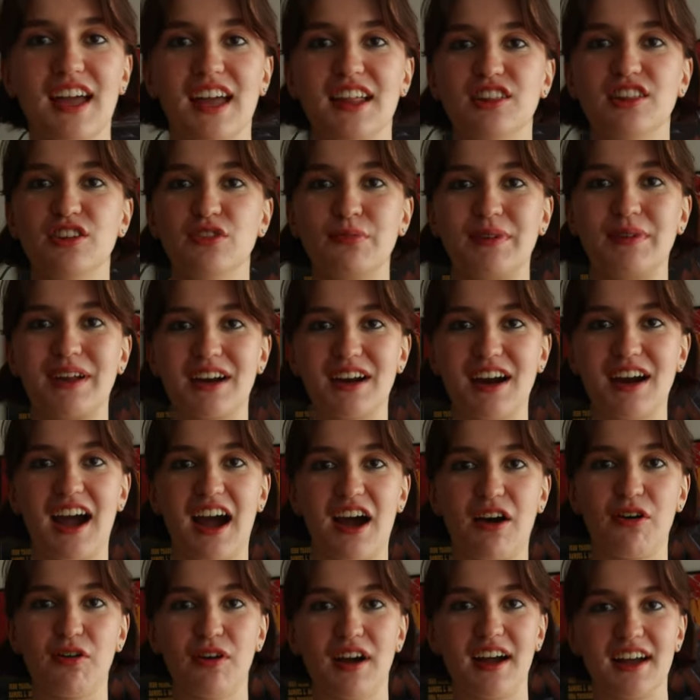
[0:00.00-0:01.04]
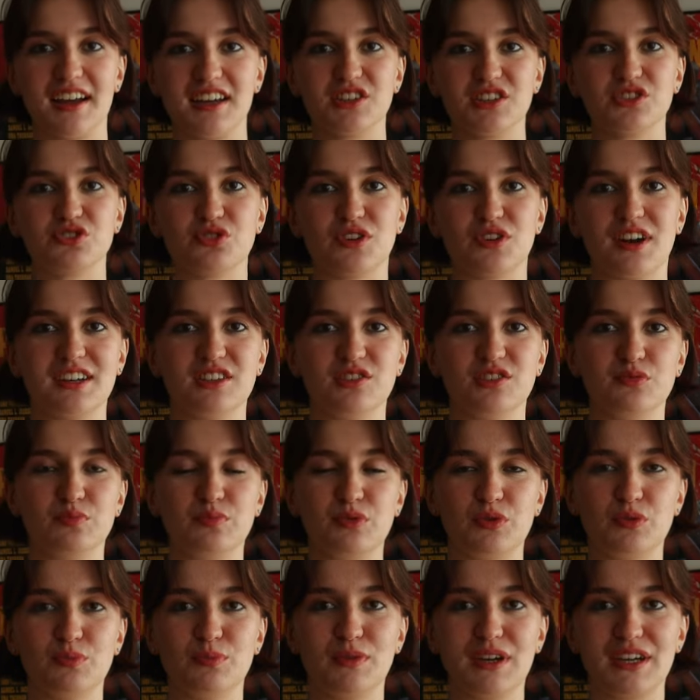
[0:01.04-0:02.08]
and no matter how I try to
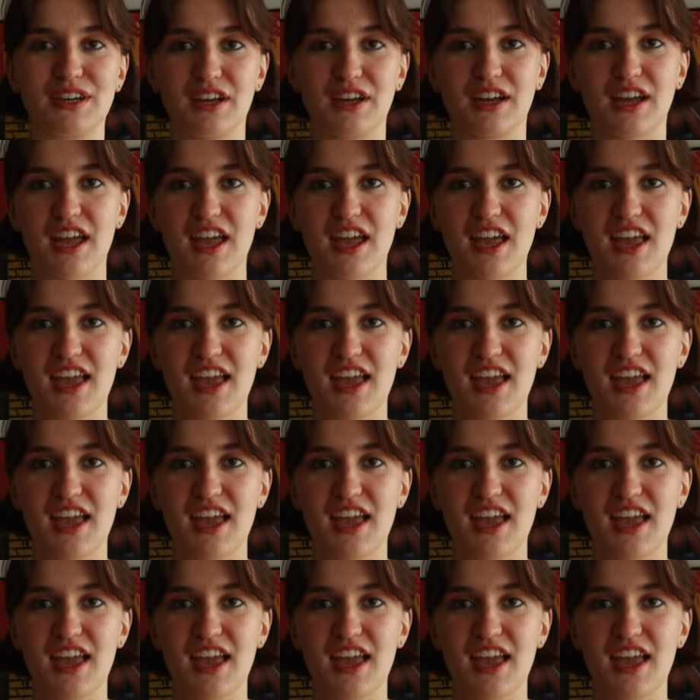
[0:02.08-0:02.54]
put my